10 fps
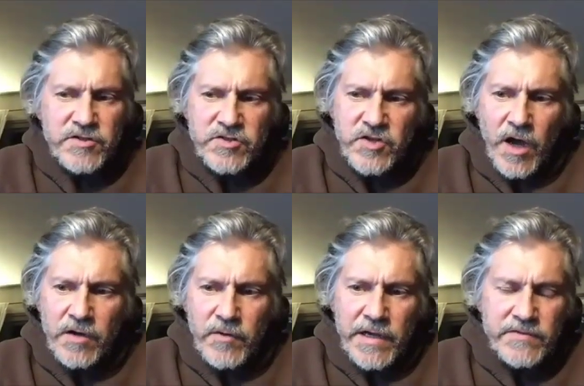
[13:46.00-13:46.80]

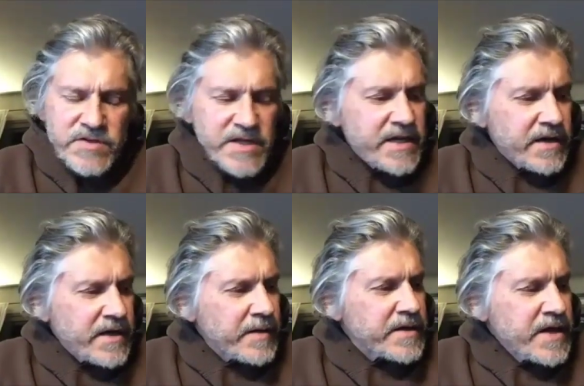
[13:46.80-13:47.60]
Scott Graves,
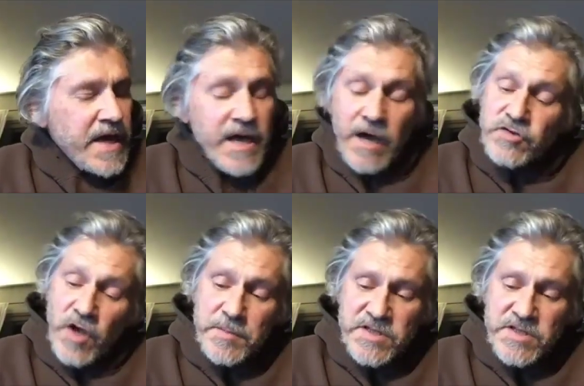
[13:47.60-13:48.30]
so I'm